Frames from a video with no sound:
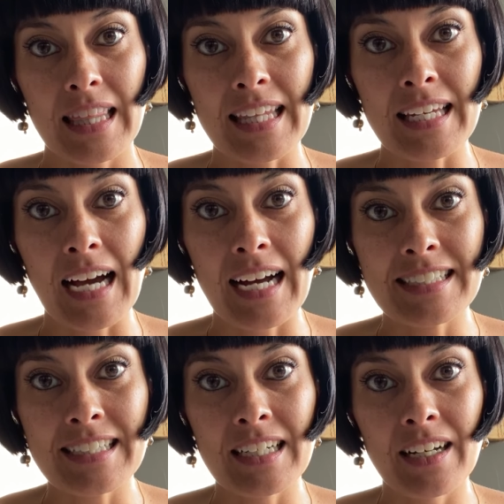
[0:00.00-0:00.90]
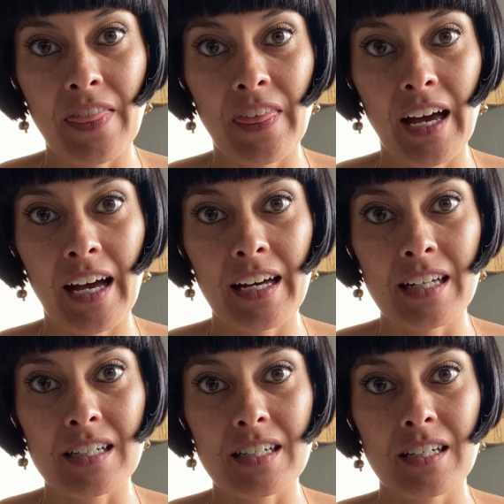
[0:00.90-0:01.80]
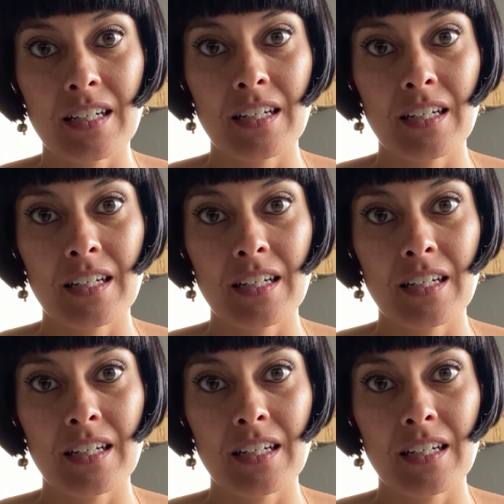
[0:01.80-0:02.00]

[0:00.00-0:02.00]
the idea that